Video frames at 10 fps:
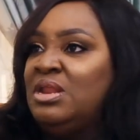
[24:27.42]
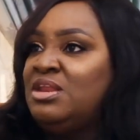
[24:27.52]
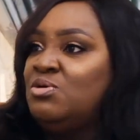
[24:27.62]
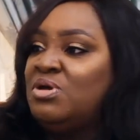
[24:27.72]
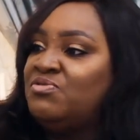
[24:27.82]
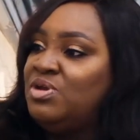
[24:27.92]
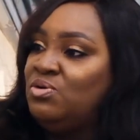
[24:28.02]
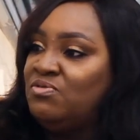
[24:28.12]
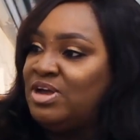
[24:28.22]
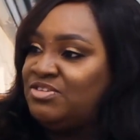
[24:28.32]
any way feel
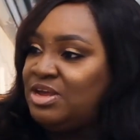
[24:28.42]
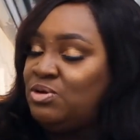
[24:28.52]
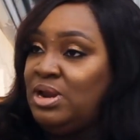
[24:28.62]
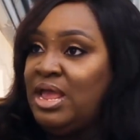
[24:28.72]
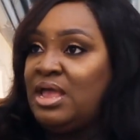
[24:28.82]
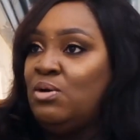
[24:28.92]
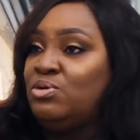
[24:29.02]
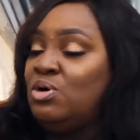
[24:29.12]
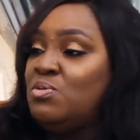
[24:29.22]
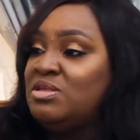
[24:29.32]
overshadowed. Like, I would
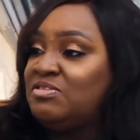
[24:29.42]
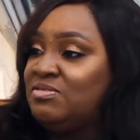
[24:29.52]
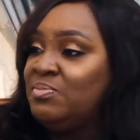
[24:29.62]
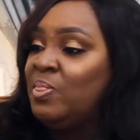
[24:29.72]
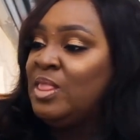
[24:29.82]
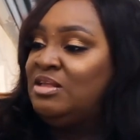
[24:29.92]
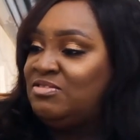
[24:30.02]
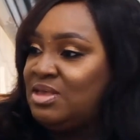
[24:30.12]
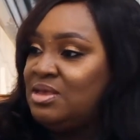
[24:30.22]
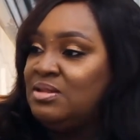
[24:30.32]
always
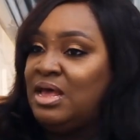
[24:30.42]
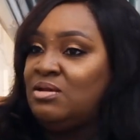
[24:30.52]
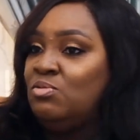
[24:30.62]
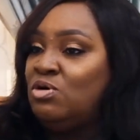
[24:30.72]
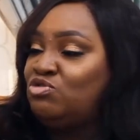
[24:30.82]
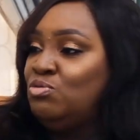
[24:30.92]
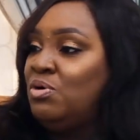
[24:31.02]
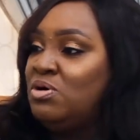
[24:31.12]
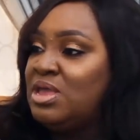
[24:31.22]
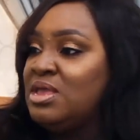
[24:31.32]
say that what
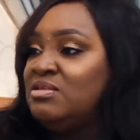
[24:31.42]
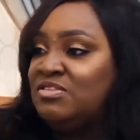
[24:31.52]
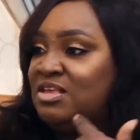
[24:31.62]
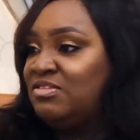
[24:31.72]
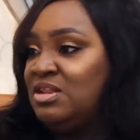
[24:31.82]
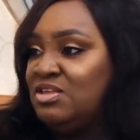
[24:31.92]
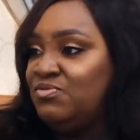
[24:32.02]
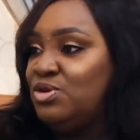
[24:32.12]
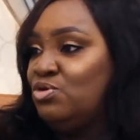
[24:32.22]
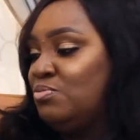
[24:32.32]
Ubong King says in his
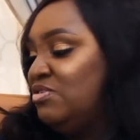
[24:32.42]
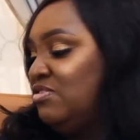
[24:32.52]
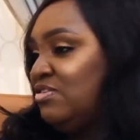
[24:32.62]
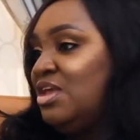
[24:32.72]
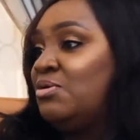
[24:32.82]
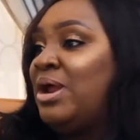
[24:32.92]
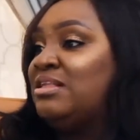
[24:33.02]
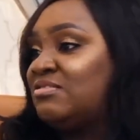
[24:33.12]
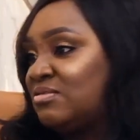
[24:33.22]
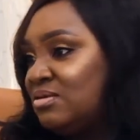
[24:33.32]
video, Mrs. King
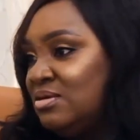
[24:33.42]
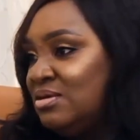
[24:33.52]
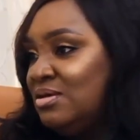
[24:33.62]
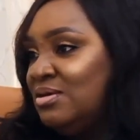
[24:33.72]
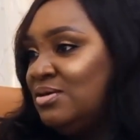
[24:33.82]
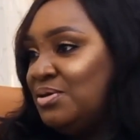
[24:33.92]
writes, you